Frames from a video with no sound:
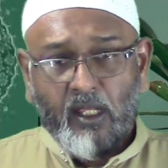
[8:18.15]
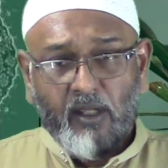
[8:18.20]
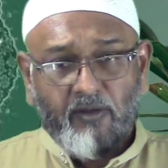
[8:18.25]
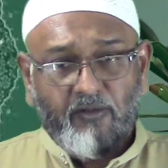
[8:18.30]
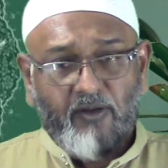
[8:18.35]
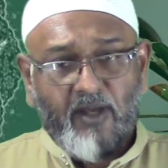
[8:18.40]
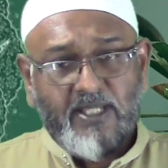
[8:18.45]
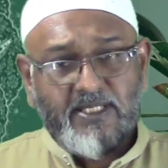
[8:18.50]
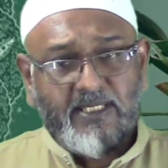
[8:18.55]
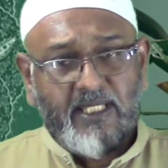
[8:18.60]

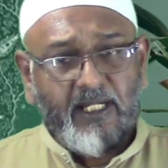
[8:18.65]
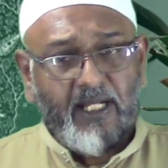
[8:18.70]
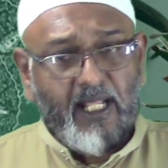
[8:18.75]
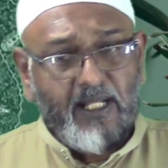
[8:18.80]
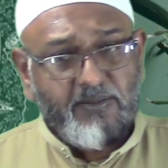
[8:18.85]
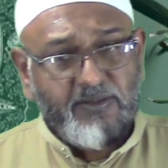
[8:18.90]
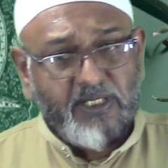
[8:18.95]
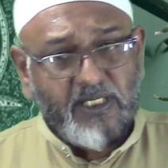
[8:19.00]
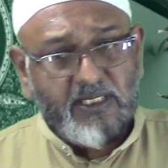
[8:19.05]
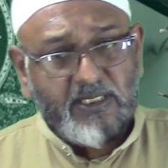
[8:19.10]
Fasting
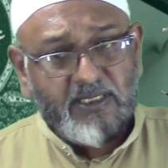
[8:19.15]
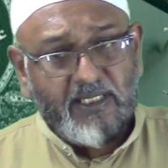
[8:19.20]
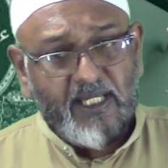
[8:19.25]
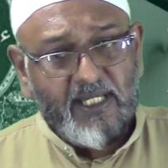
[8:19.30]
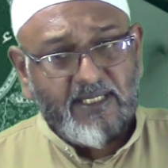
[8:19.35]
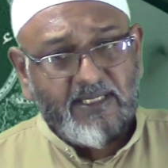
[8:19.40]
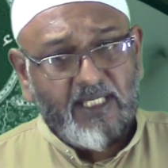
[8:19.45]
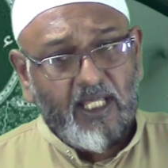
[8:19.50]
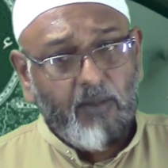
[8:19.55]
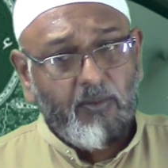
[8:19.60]
helps us to
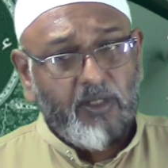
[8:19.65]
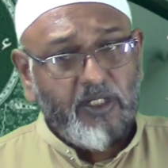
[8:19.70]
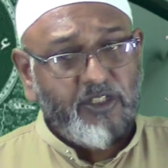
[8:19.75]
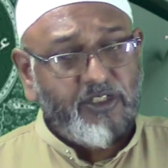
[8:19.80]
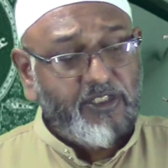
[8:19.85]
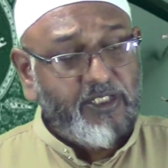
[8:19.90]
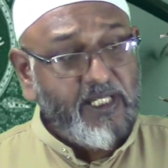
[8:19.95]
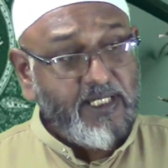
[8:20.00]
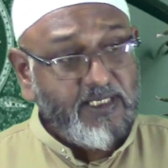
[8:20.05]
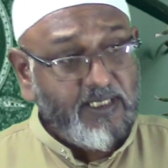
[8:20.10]
establish
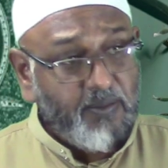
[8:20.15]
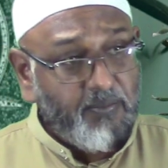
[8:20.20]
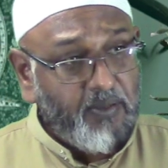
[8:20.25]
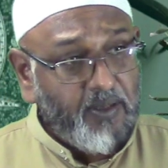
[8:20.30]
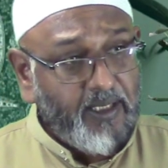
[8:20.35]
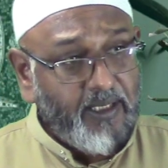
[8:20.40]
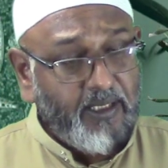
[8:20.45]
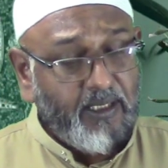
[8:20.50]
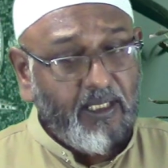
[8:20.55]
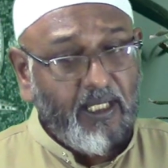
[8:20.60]

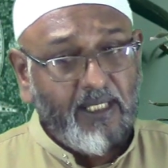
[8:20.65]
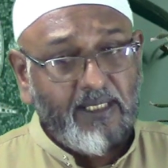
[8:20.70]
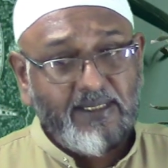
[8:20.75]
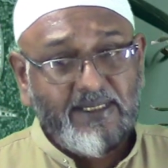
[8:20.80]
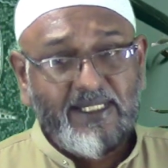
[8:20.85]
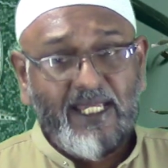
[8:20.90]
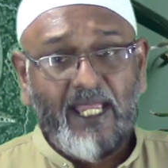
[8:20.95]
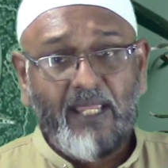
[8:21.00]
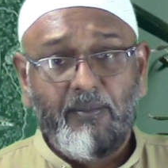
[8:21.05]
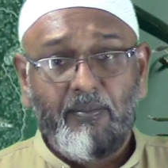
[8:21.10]
discipline and
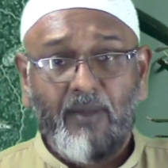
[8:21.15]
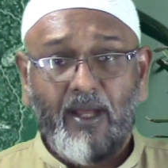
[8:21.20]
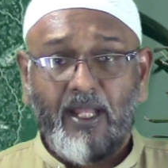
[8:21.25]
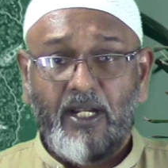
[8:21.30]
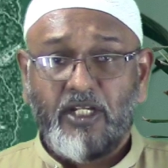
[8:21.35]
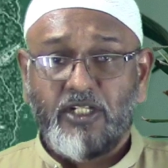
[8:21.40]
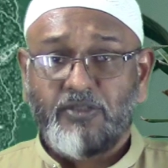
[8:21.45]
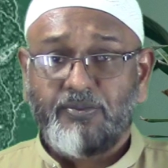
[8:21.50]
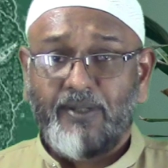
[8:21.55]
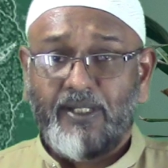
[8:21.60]
time
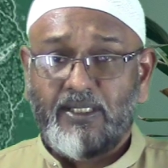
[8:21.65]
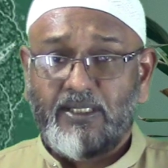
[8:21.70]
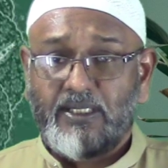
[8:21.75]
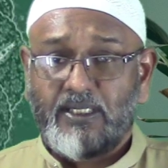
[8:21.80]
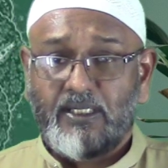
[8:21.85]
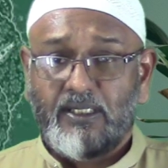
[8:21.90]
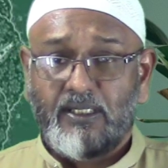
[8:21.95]
management.